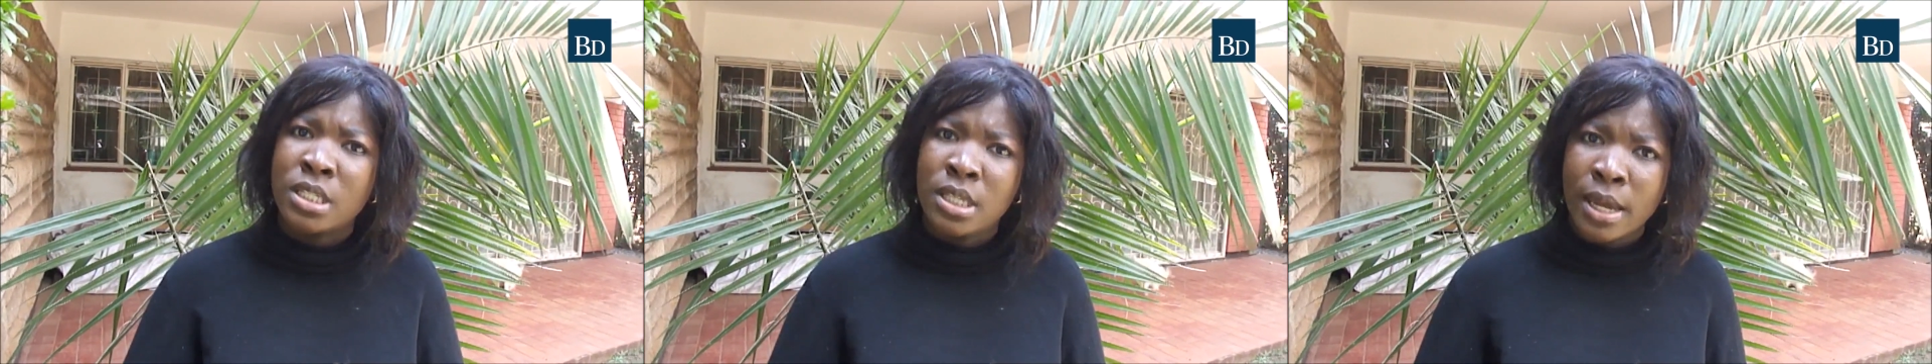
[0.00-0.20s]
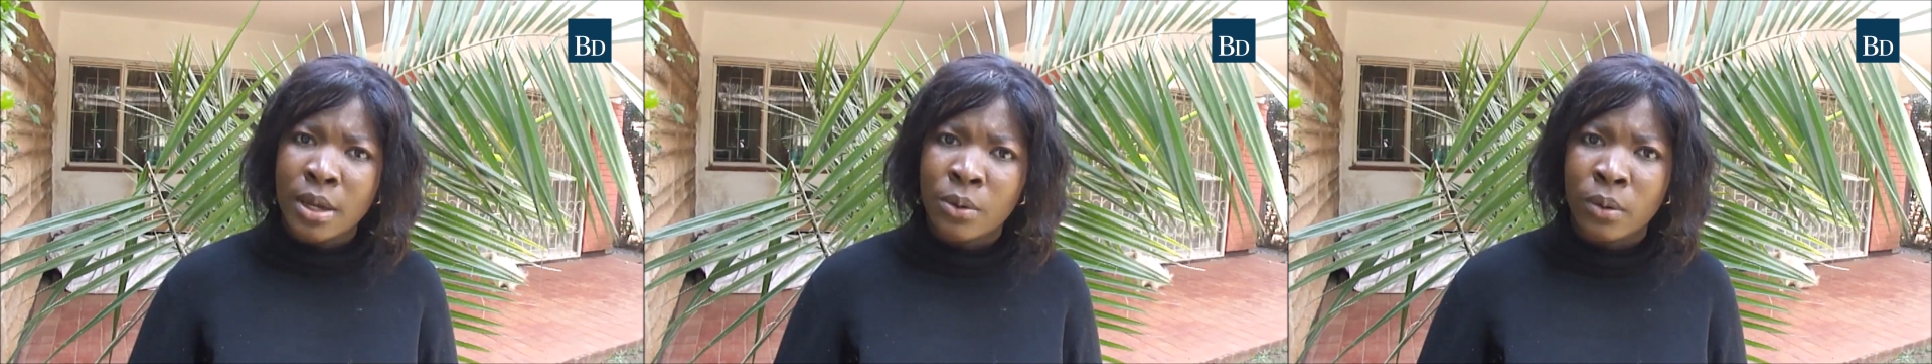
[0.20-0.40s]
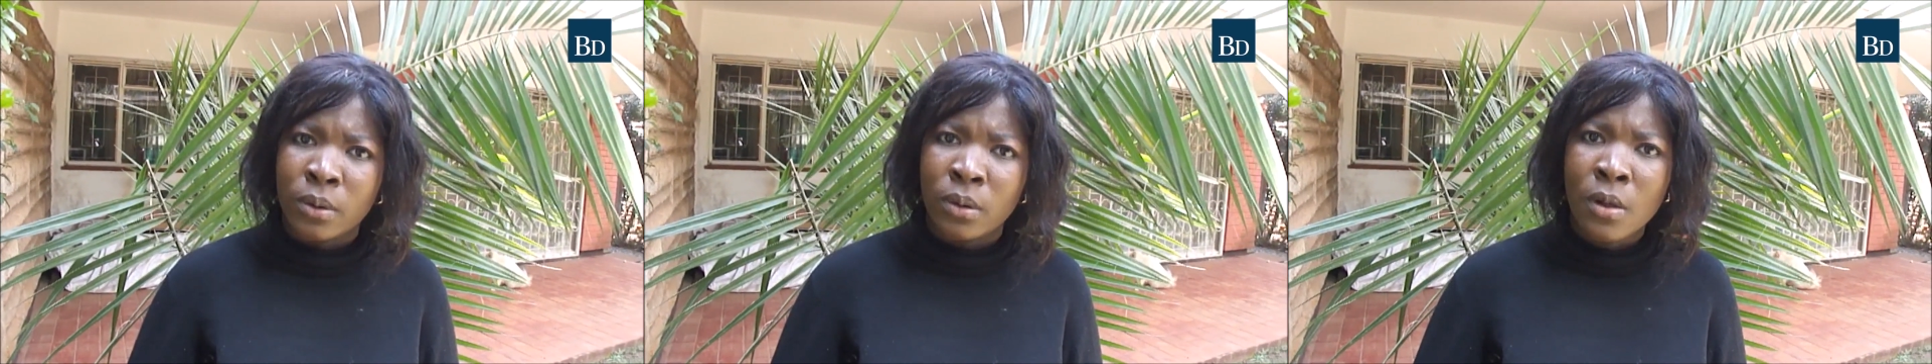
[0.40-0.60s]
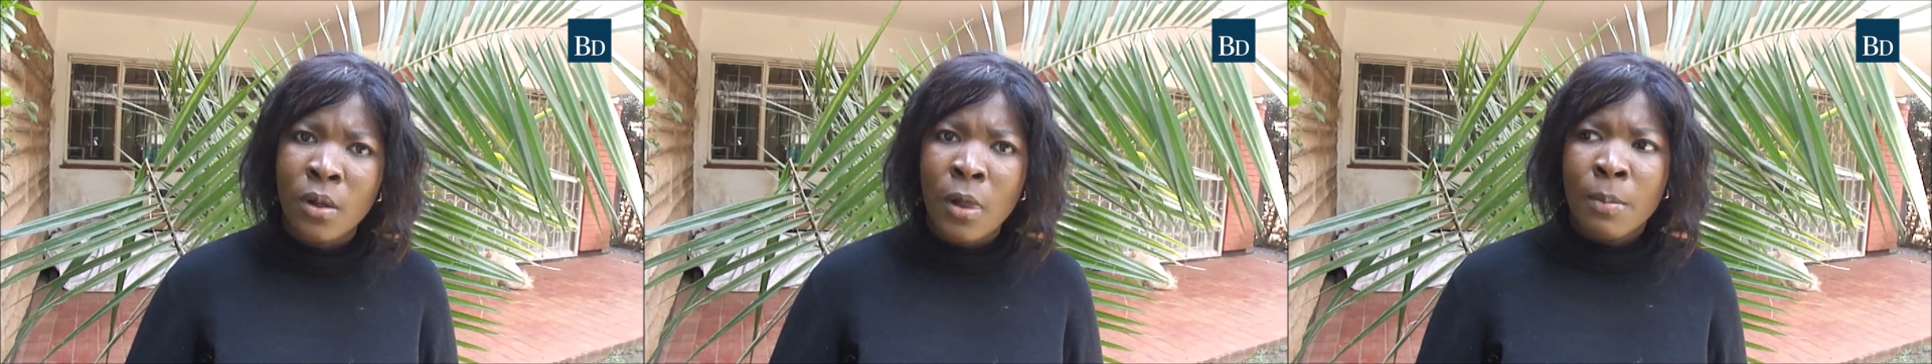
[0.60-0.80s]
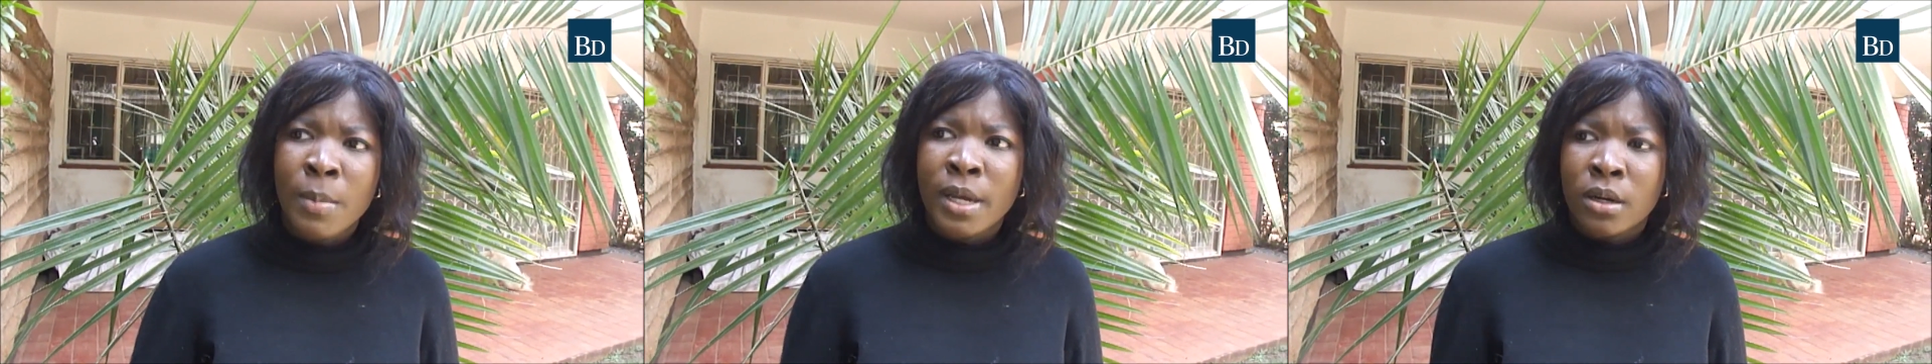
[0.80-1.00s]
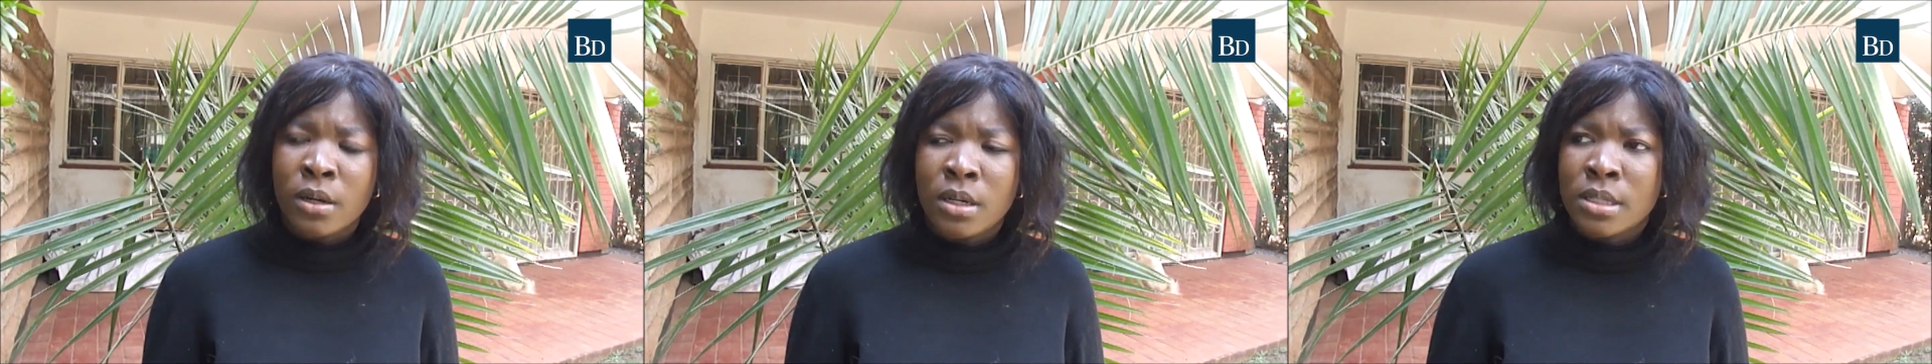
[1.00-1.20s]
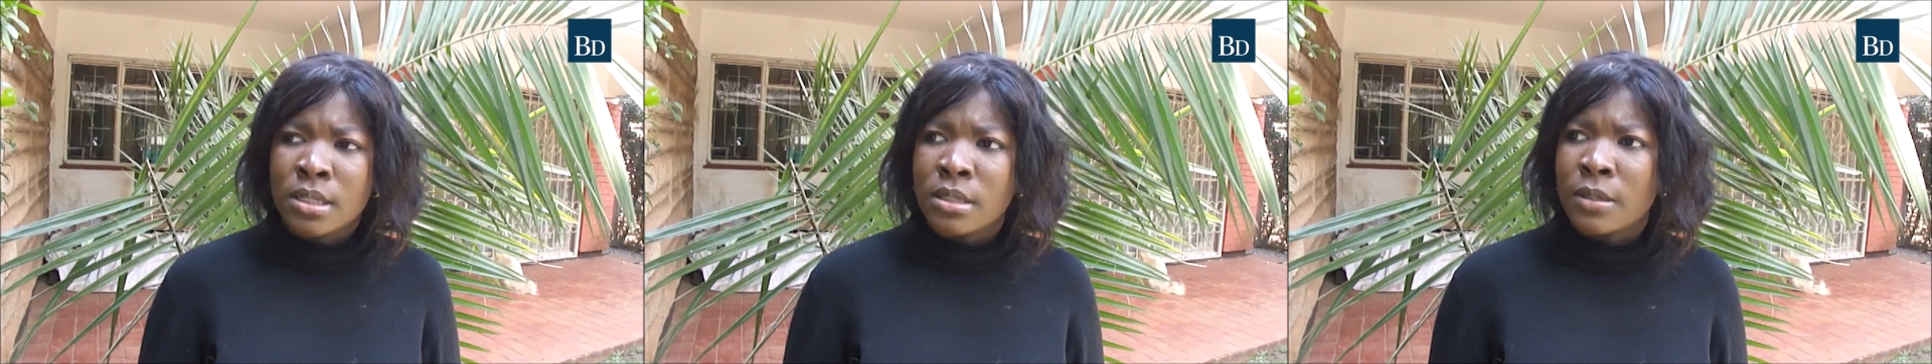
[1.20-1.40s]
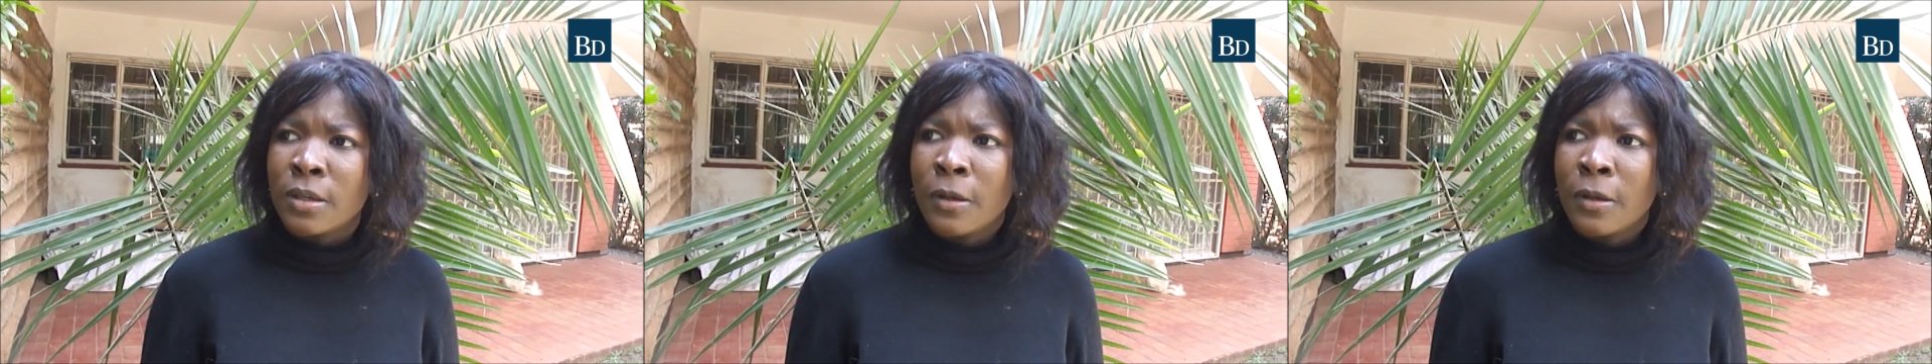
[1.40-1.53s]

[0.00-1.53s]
cycle because